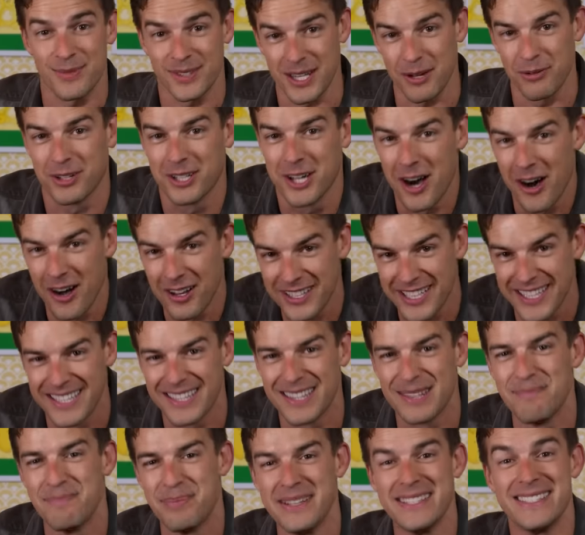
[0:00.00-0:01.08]
what they would call it in
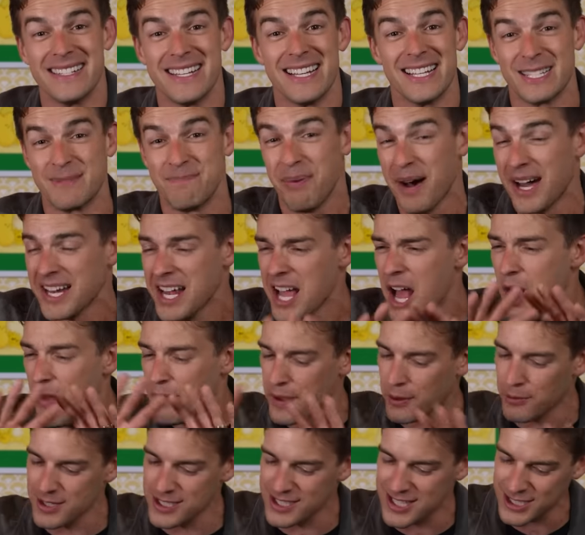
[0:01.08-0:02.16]
the business. But
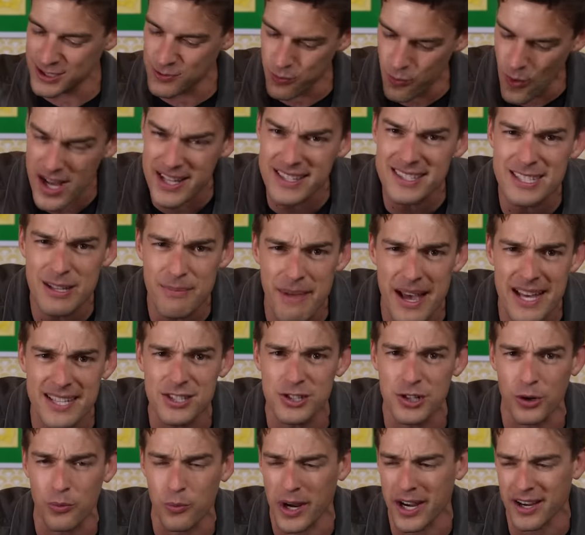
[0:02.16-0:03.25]
there was this one
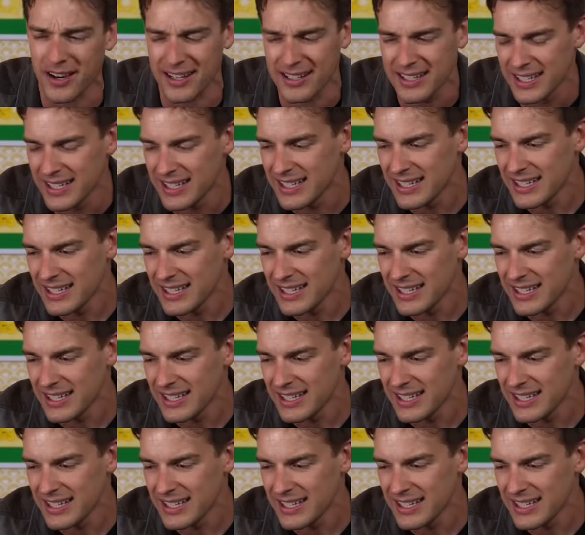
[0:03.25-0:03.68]
semester where